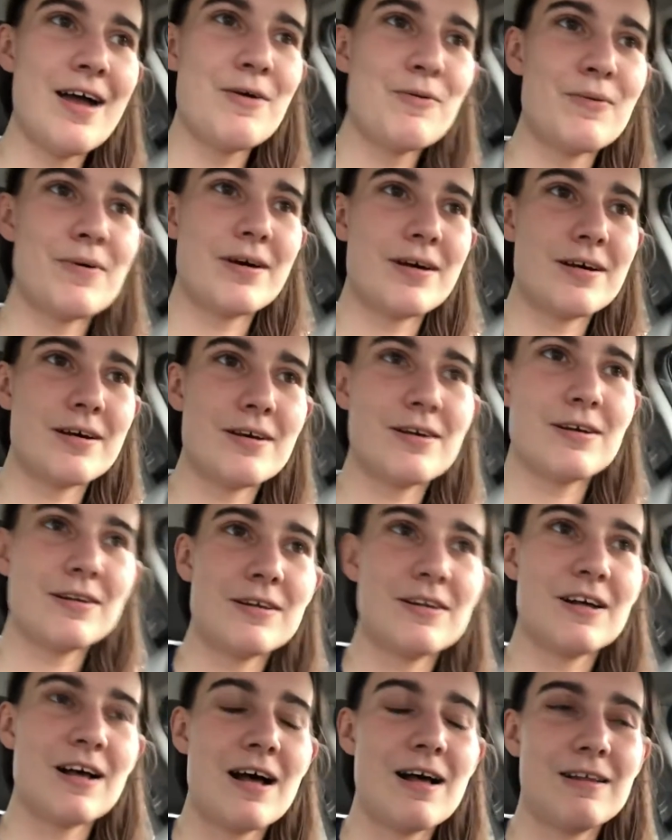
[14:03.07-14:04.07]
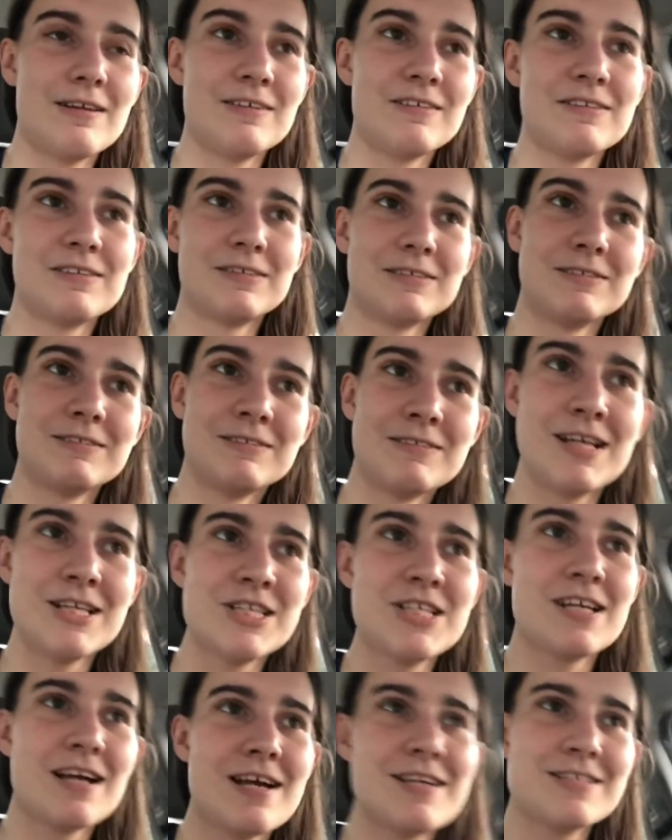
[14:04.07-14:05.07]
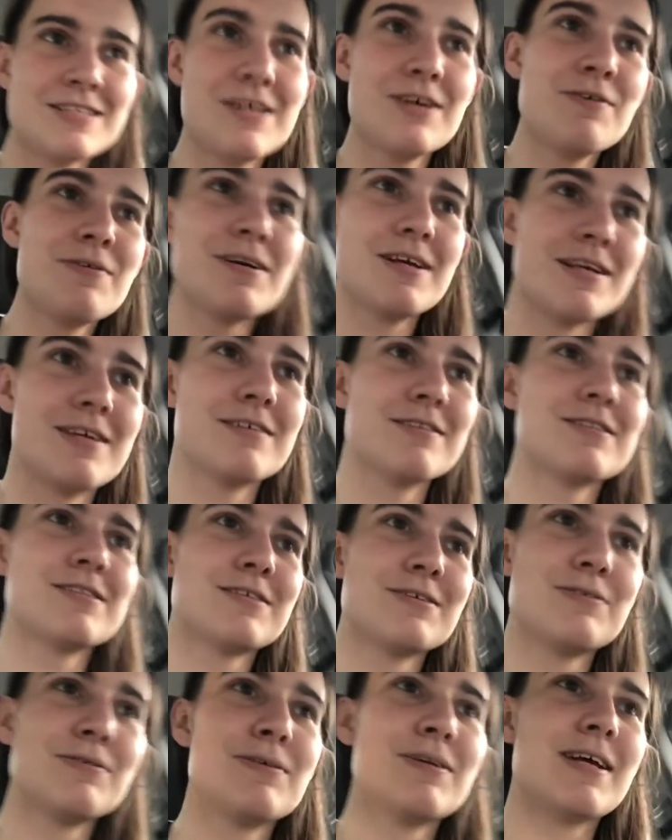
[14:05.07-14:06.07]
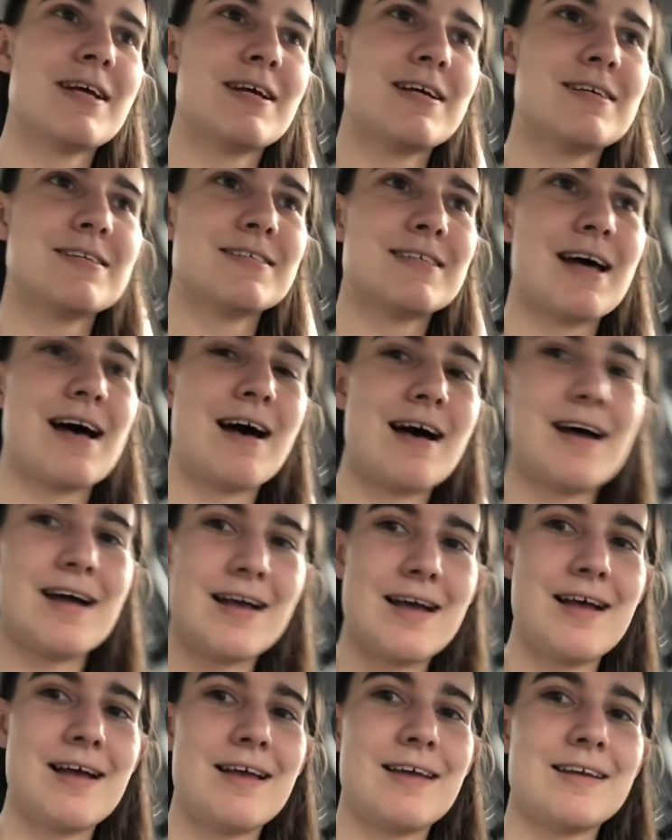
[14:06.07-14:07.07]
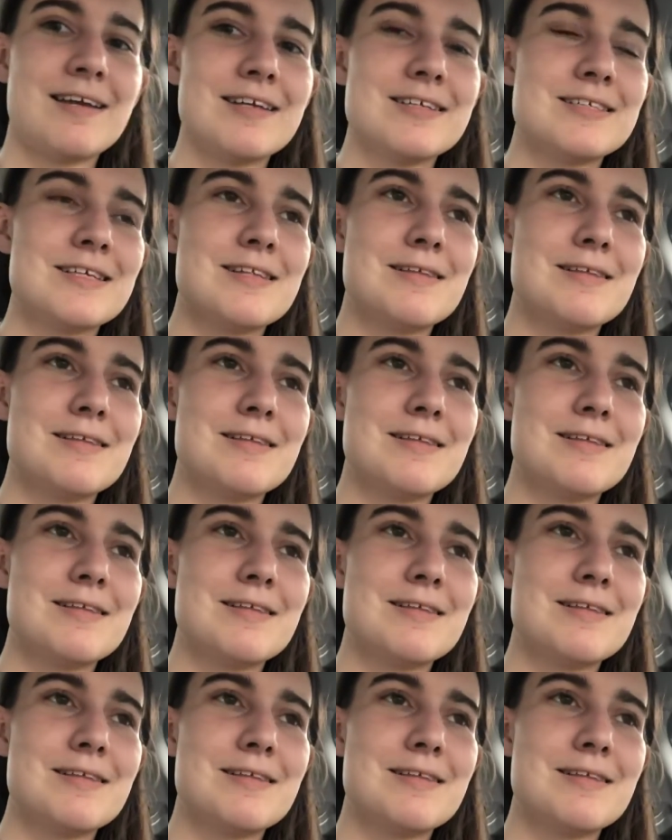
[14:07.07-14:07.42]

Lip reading: will let you guys know as soon as I get to the